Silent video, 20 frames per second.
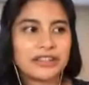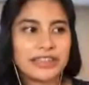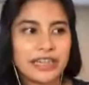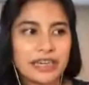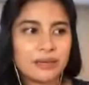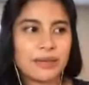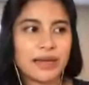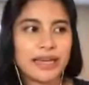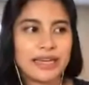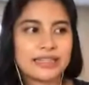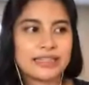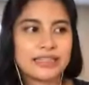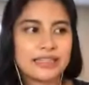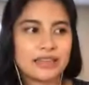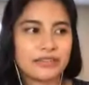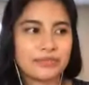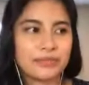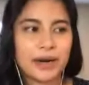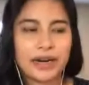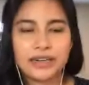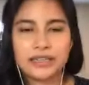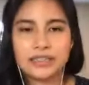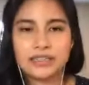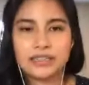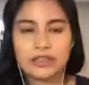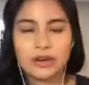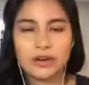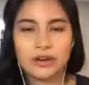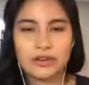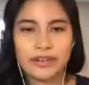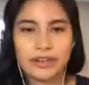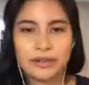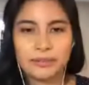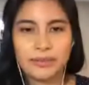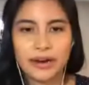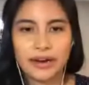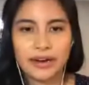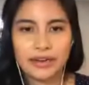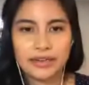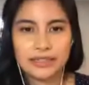database of parts to co-develop
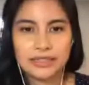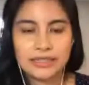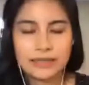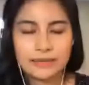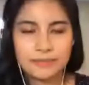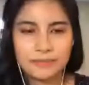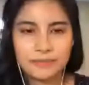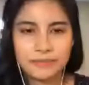products.